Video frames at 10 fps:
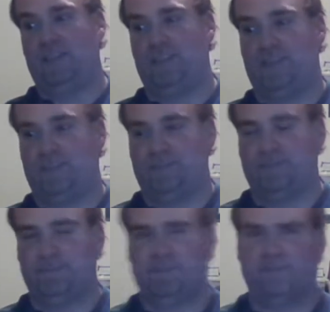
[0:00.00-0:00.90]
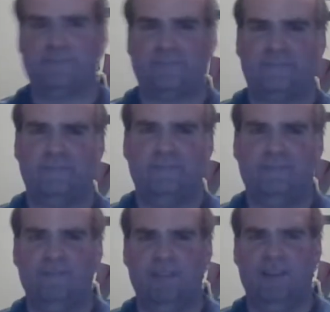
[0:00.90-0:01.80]
she hits the double arm breaker
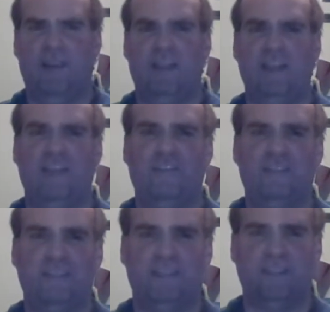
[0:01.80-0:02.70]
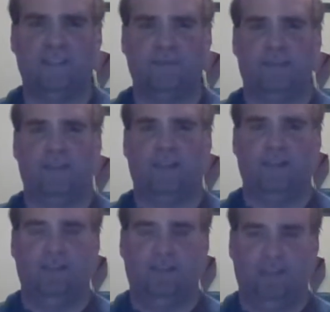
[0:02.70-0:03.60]
on Liv
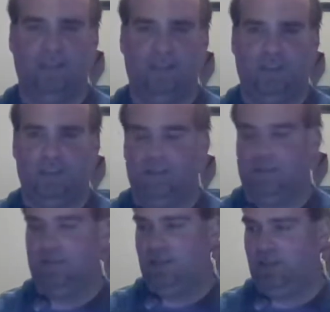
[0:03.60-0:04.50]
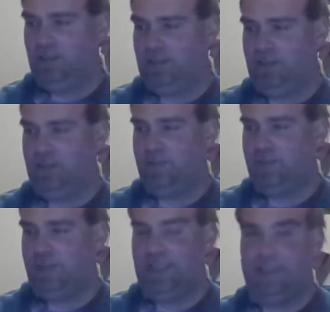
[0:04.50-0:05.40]
Morgan and Sarah Logan.
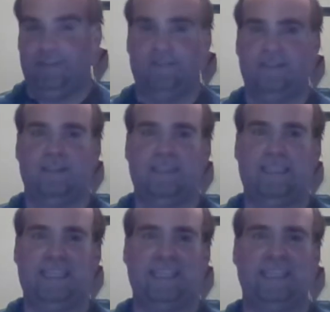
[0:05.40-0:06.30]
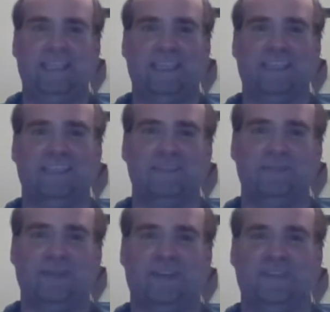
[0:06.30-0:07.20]
And I think the nice thing
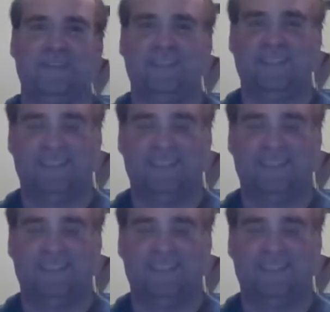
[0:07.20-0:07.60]
is that Ronda